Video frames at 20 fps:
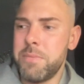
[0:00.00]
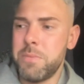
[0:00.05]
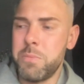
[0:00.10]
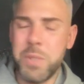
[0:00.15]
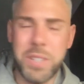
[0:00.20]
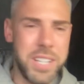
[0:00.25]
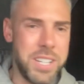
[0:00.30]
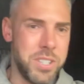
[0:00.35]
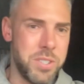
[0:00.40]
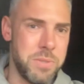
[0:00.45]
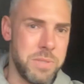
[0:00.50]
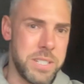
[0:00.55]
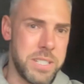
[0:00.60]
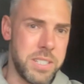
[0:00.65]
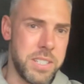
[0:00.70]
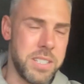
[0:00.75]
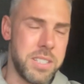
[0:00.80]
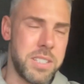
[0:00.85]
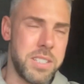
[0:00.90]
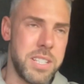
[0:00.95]
with the injuries,
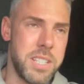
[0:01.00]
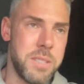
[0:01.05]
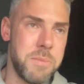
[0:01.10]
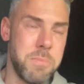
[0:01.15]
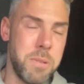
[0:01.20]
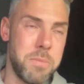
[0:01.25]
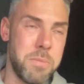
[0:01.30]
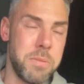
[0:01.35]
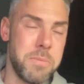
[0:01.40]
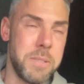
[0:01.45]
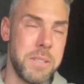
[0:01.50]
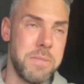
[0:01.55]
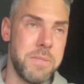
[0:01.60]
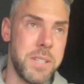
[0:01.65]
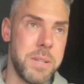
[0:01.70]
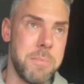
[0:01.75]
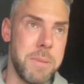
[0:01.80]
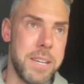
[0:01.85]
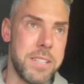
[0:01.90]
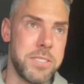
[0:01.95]
it's probably for
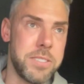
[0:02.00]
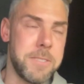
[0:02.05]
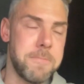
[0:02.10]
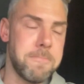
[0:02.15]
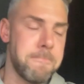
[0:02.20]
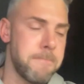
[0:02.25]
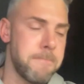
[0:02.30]
the best.